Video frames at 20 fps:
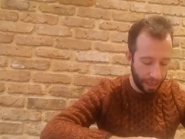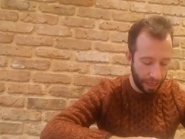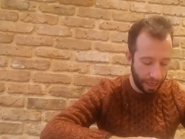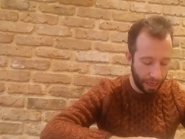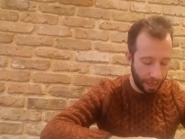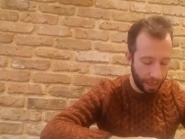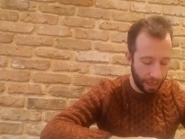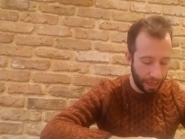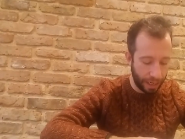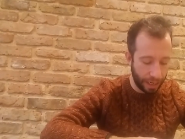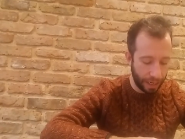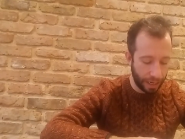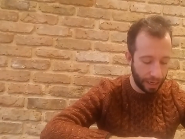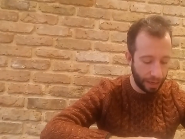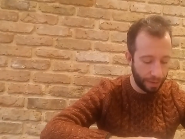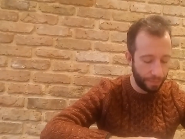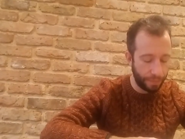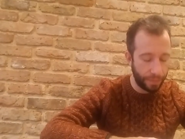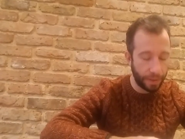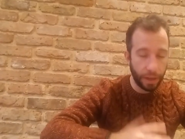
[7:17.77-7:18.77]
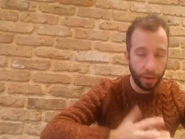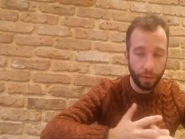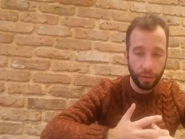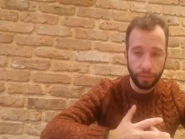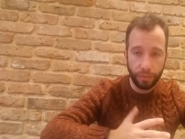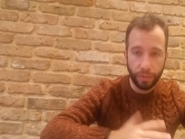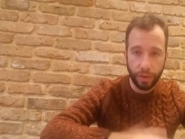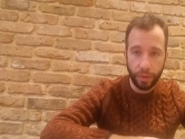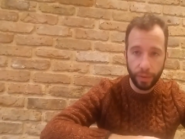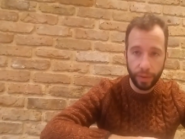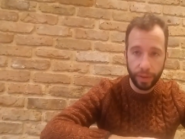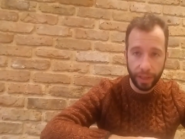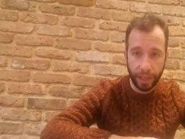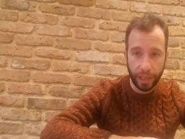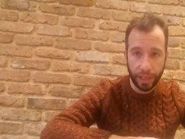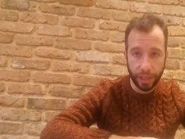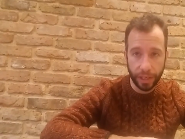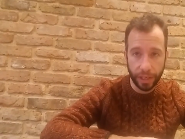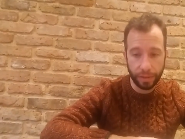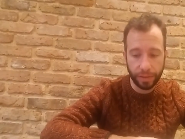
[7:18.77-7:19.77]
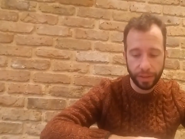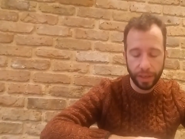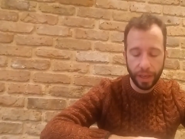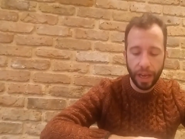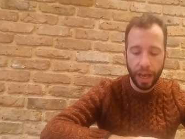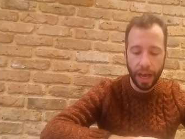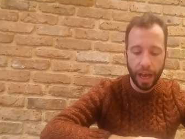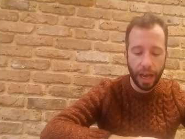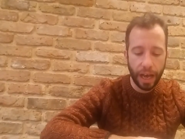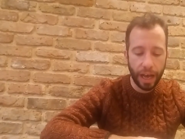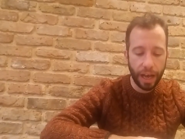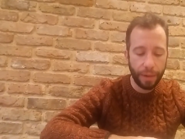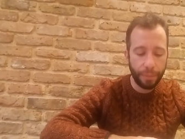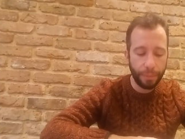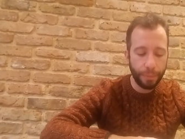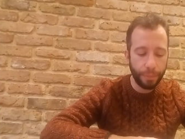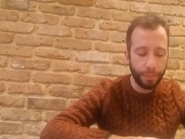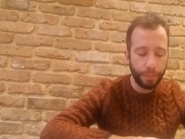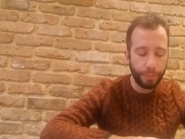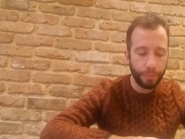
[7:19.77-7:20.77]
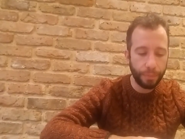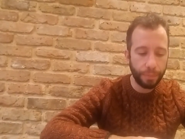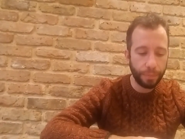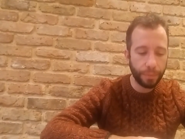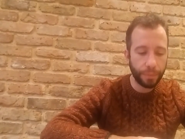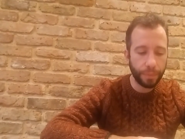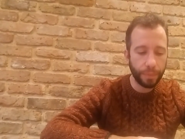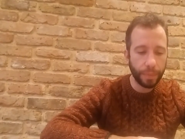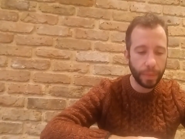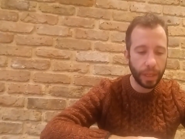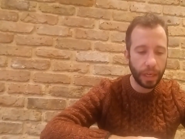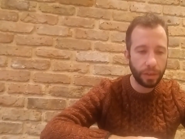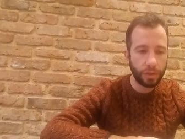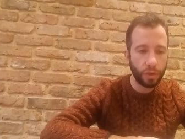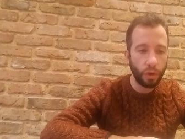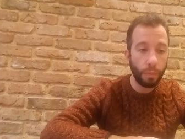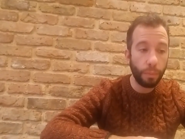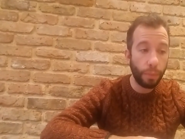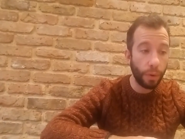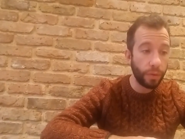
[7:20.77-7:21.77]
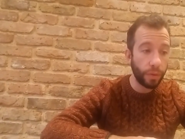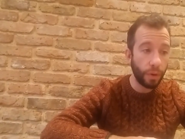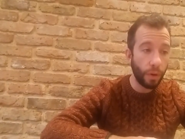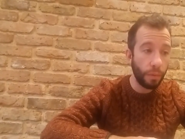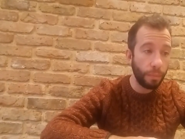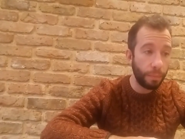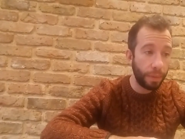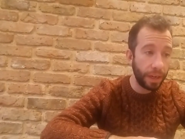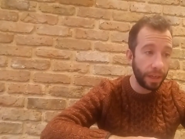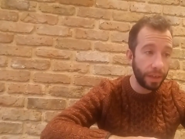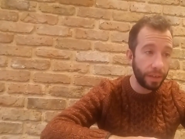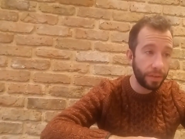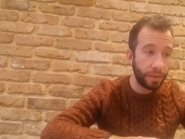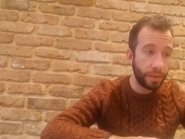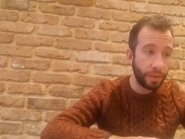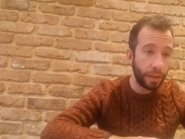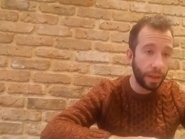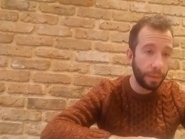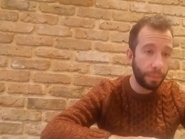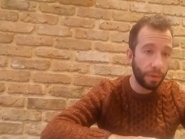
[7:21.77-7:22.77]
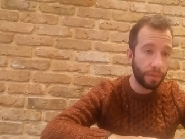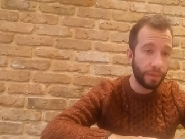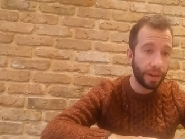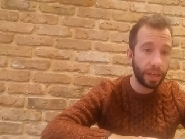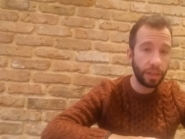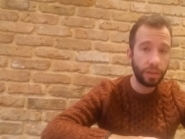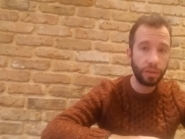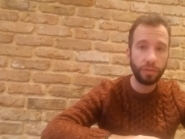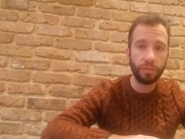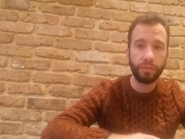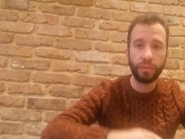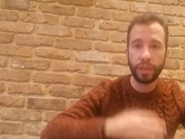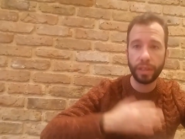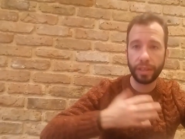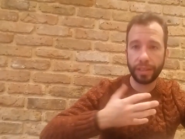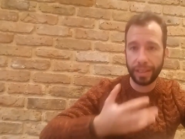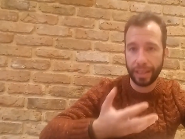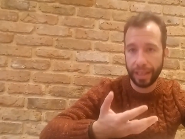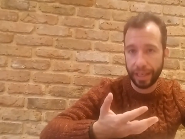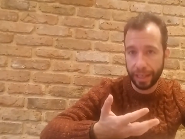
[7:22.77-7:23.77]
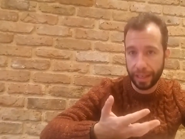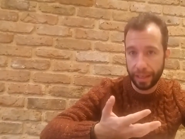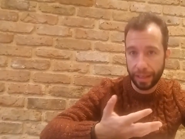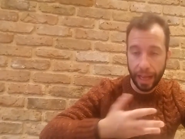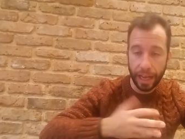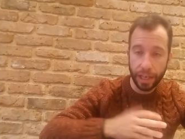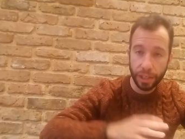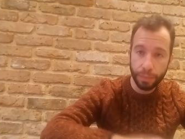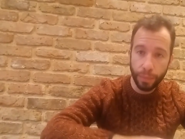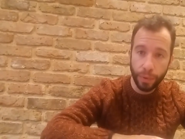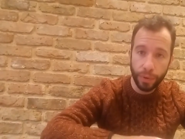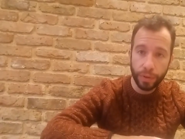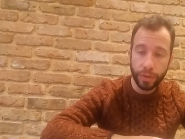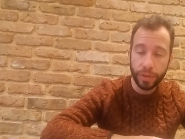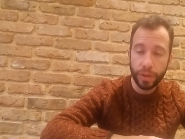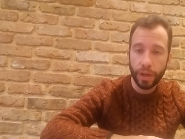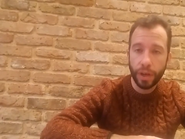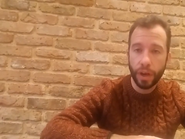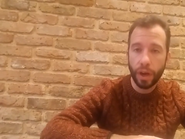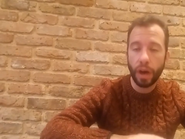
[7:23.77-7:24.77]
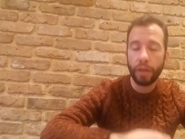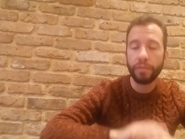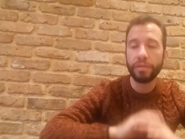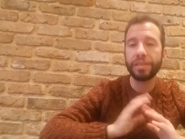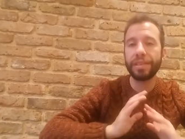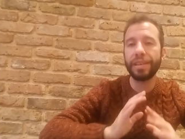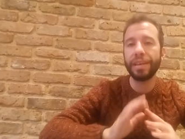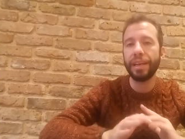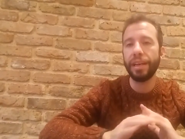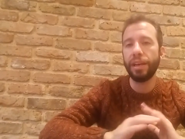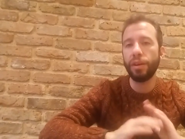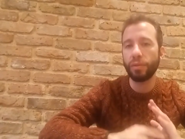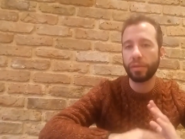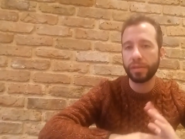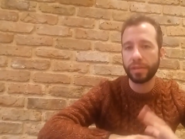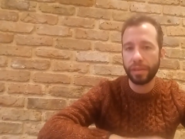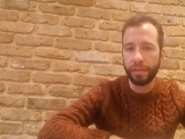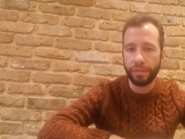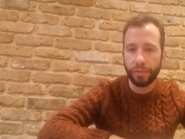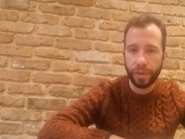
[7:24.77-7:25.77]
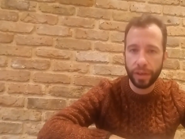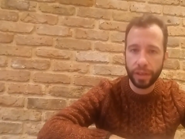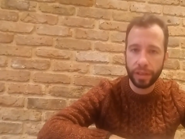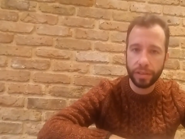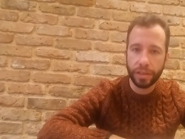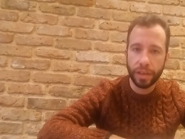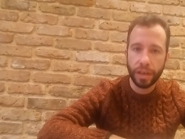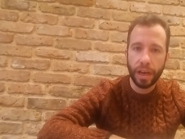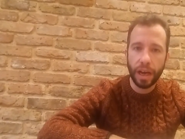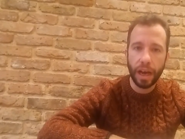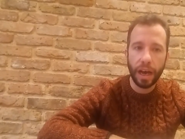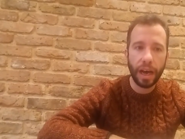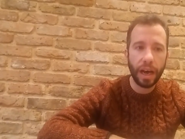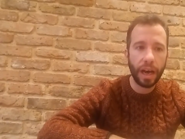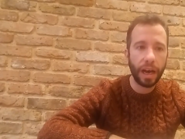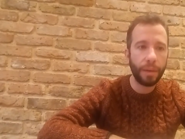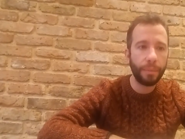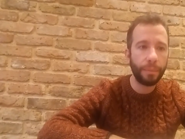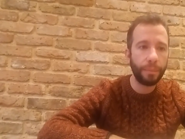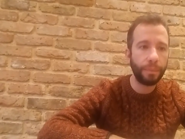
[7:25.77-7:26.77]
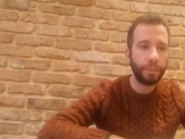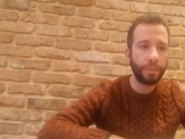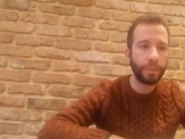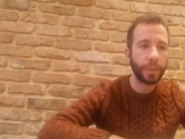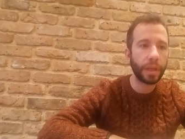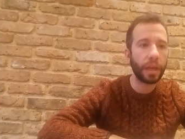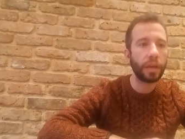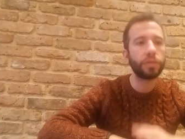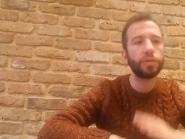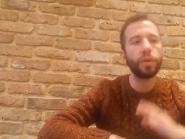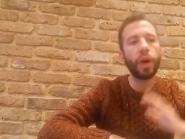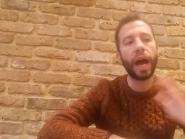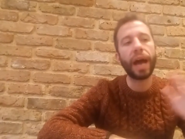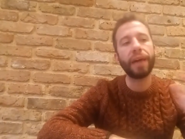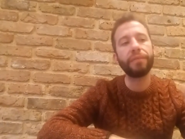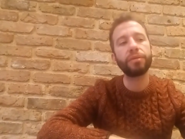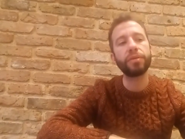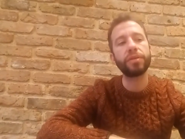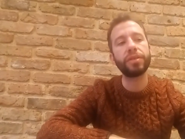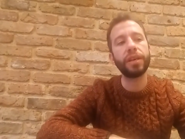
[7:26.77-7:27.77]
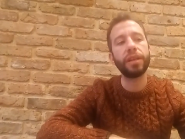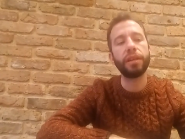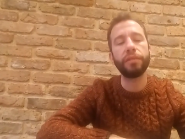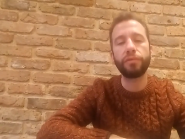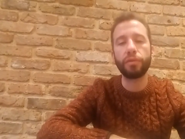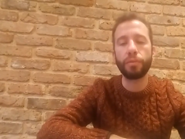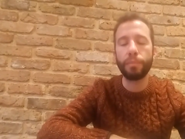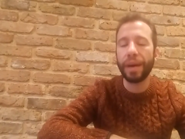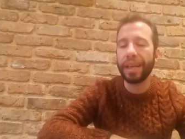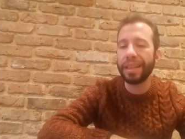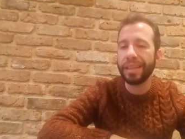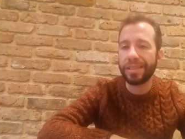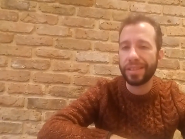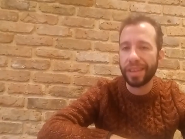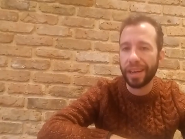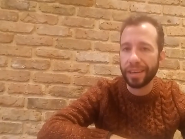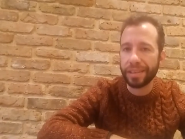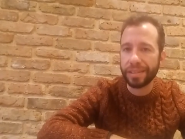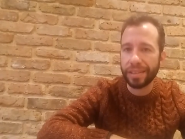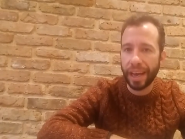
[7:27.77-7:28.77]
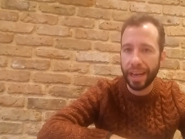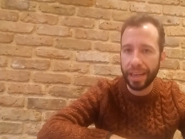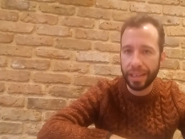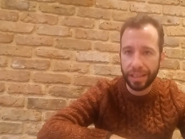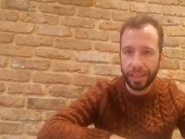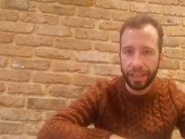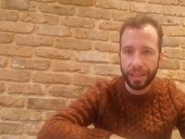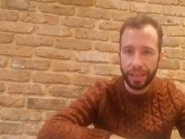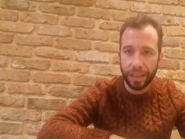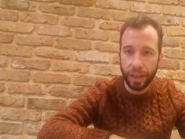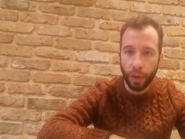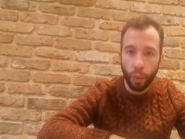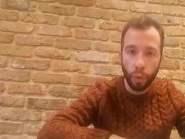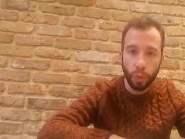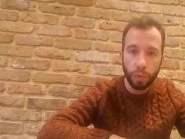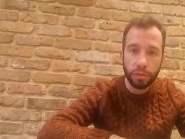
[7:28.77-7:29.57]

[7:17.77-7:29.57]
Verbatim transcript: and uh, they're all very detailed. Um, so both companies they provide you with a dedicated dashboard obviously it looks different um, so I have to say that for Medichecks, I did the,